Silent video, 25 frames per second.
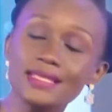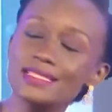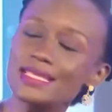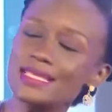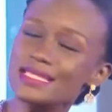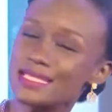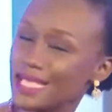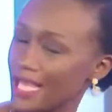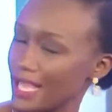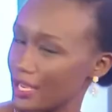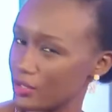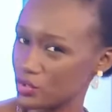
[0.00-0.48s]

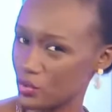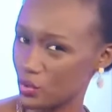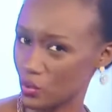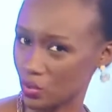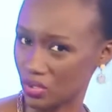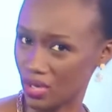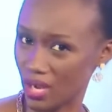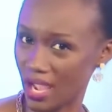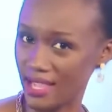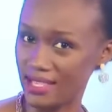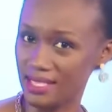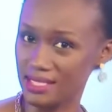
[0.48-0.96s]
Just get
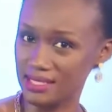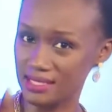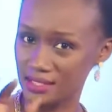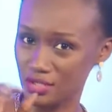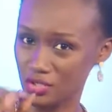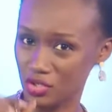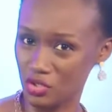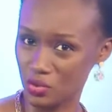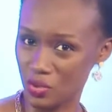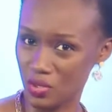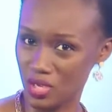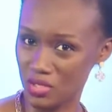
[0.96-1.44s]
on. I just
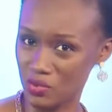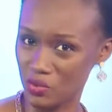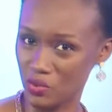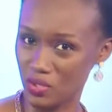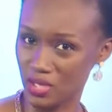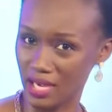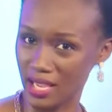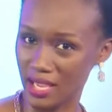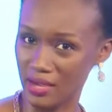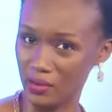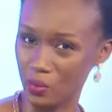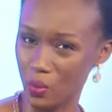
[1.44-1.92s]
need you to get
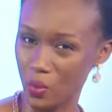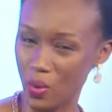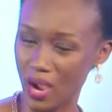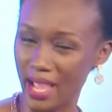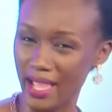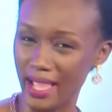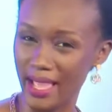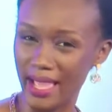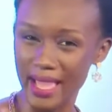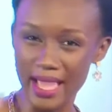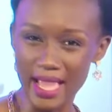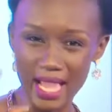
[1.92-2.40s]
online.
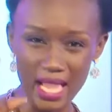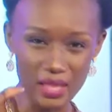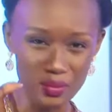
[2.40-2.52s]
Why?